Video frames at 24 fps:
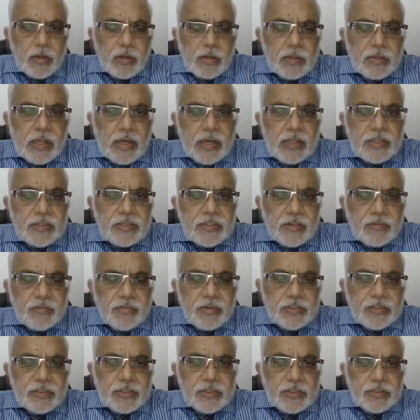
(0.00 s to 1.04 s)
The alleged
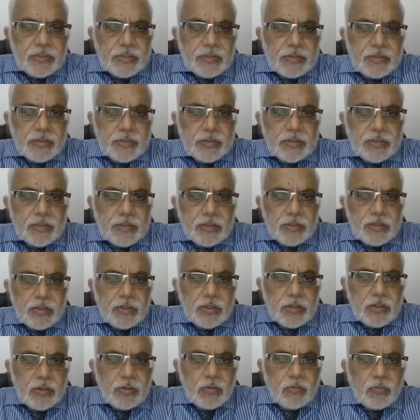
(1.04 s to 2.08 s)
infringer
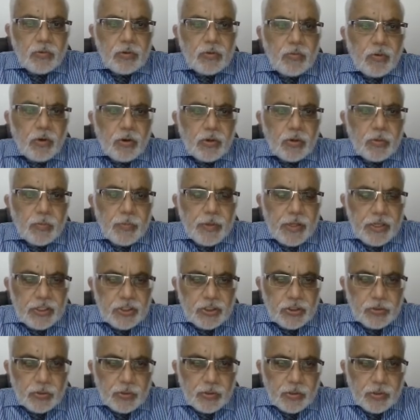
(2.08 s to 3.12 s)
would want to make
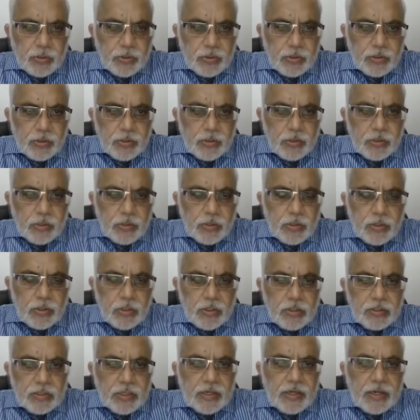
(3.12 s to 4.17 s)
sure
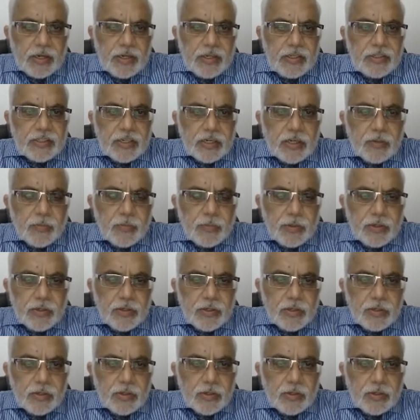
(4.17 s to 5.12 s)
that any settlement